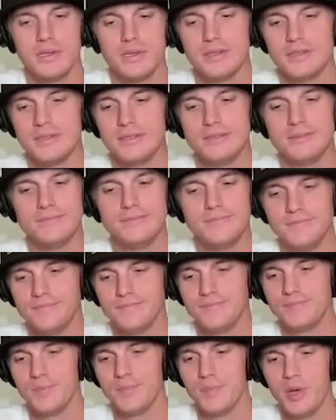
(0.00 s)
Um,
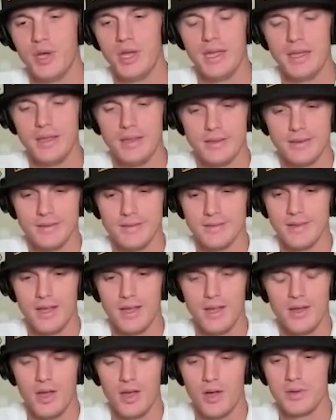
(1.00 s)
but
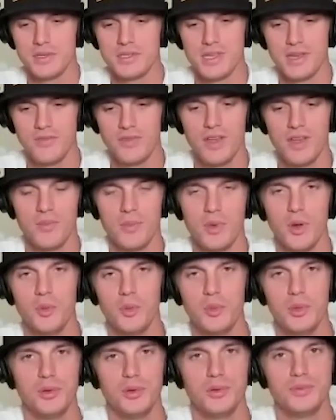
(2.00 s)
I always have to have my
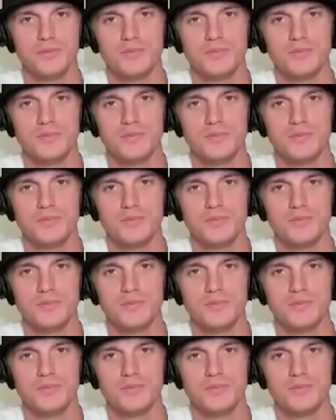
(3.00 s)
oatmeal.